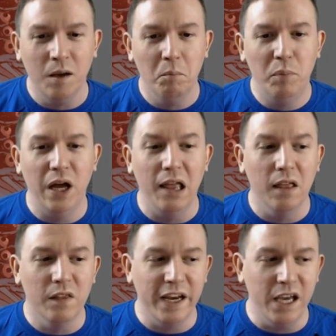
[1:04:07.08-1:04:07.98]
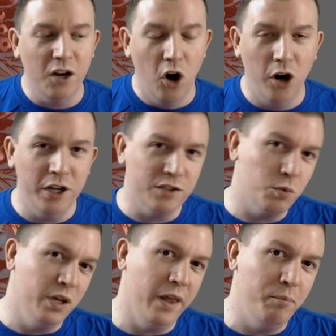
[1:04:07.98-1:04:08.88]
But like an artist,
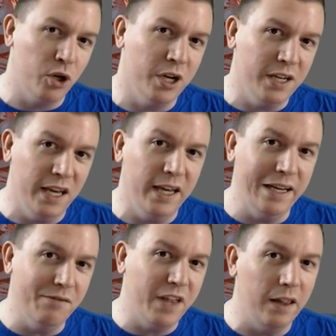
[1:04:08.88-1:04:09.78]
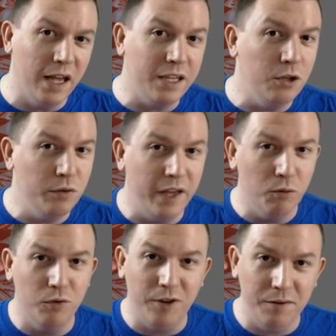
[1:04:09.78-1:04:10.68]
when they book a gig, if they like you, they
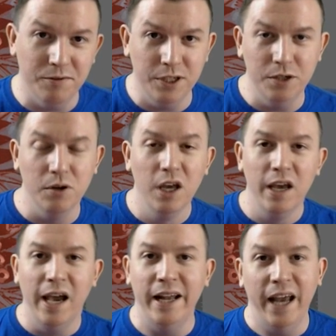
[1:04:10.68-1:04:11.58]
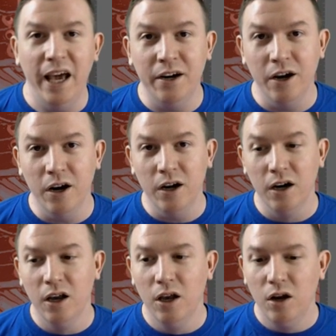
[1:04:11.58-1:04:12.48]
will fight for you. An editor,
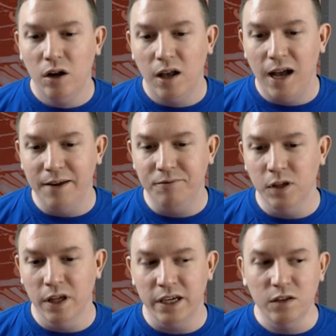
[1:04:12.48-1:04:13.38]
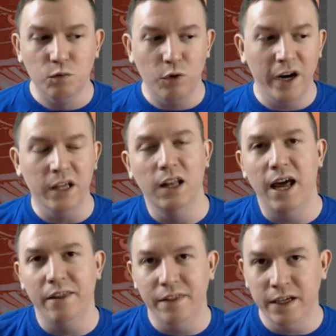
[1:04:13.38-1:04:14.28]
I feel like, is running a
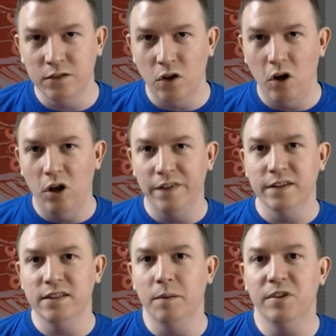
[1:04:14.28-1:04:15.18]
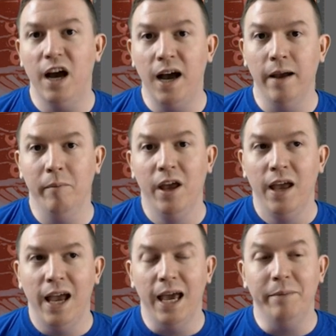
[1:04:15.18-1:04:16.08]
lot of things all at the same time
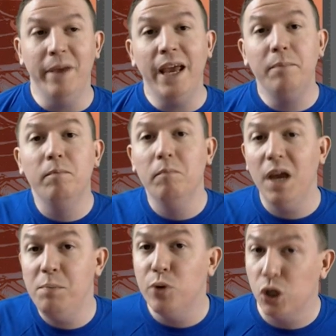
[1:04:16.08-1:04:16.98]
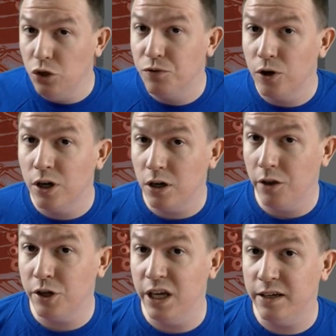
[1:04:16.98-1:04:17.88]
and may book you for
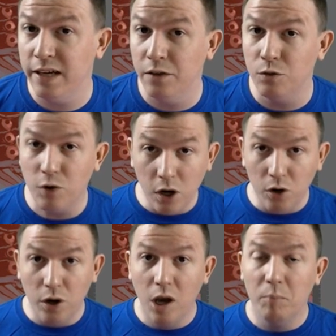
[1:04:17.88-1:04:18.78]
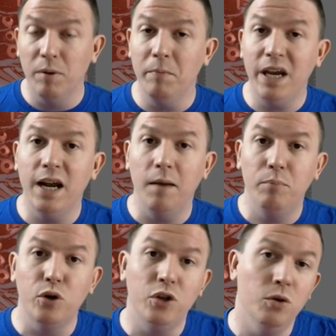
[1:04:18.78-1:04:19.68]
another gig down the road, but may not
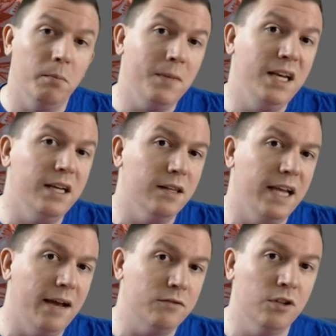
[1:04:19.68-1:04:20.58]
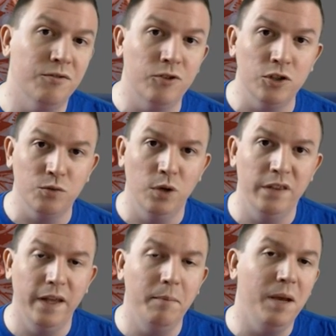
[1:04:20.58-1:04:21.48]
book you immediately after the first
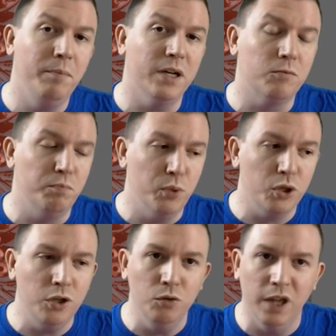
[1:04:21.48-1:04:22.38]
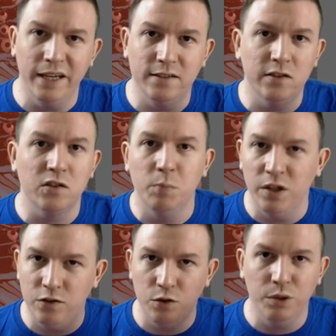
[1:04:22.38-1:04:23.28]
one. They may book you like 6
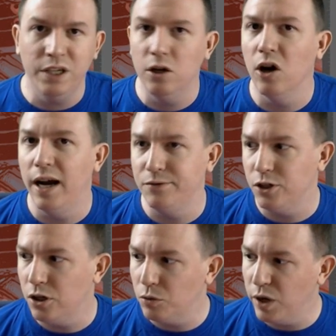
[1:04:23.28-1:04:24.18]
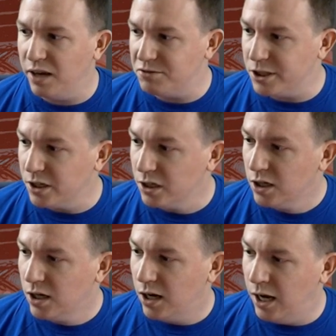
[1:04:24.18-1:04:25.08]
months to a year after or whatever.
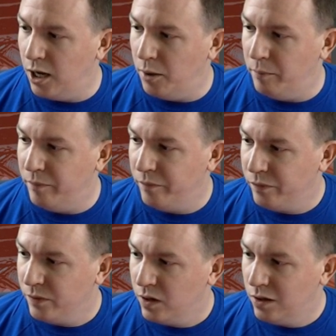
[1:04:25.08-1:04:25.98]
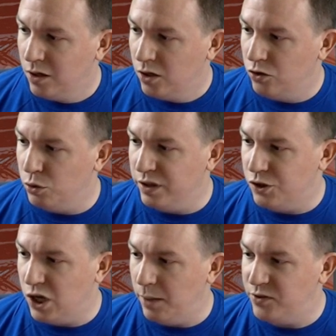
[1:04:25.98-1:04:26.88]
Doing the
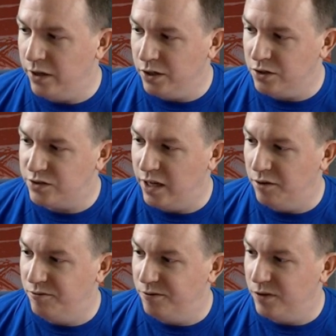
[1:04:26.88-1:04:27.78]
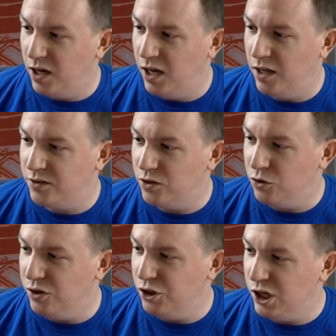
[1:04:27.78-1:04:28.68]
job, selling yourself to do
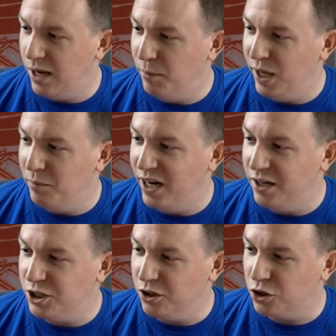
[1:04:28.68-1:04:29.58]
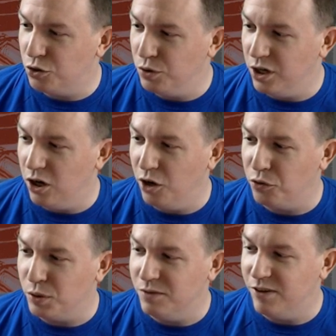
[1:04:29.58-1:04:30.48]
the job, and managing your career are
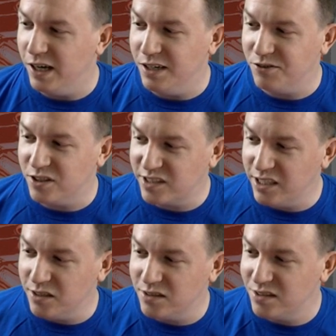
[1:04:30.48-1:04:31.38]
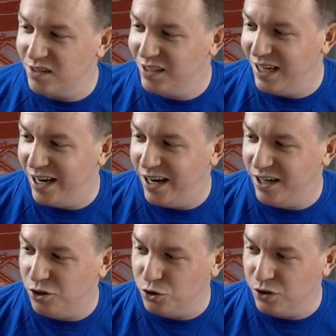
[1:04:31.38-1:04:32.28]
3 very different skills. Yeah,
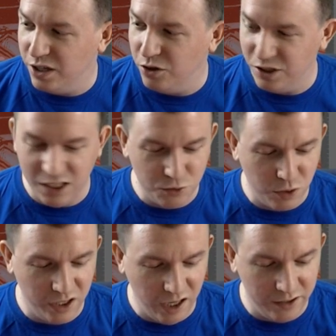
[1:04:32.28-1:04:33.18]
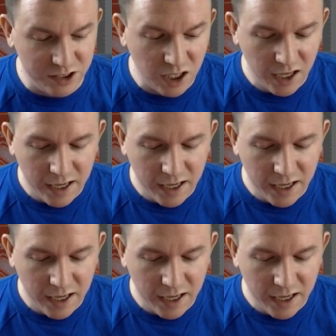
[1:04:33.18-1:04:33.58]
and usually they only teach one in college.